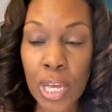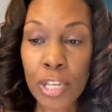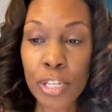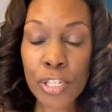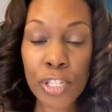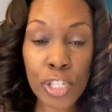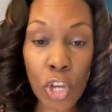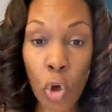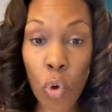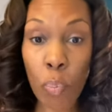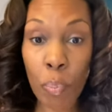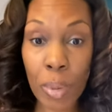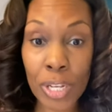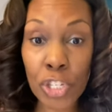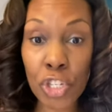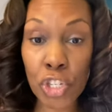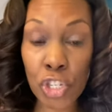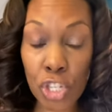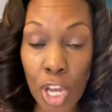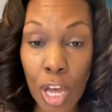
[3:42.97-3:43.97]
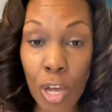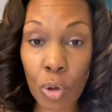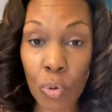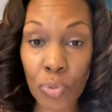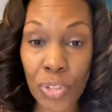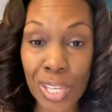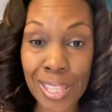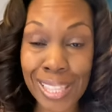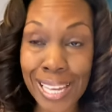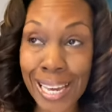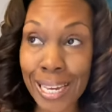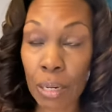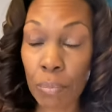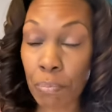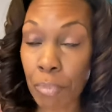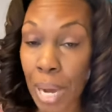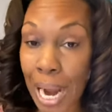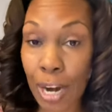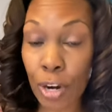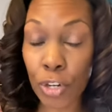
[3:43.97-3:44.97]
so much so that they
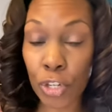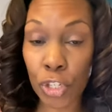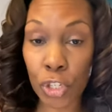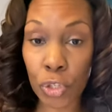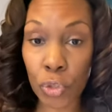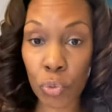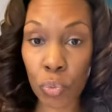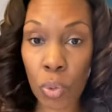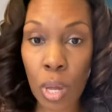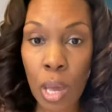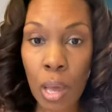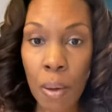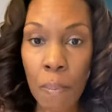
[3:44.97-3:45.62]
admire you,